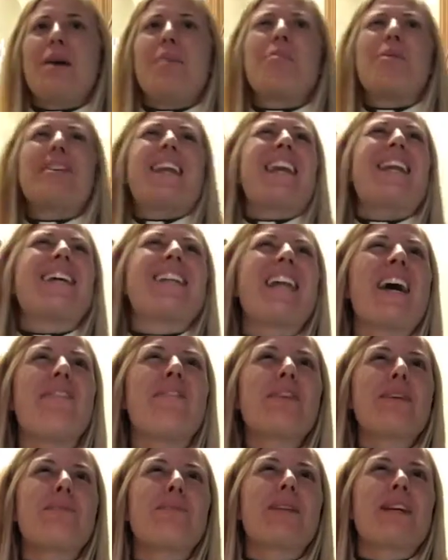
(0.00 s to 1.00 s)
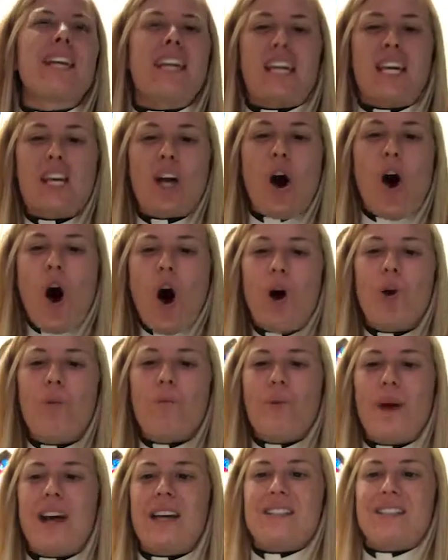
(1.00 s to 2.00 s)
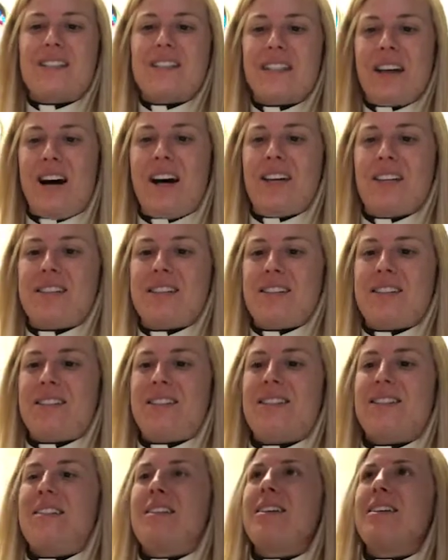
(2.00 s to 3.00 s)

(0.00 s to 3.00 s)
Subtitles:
but that inevitably he always does.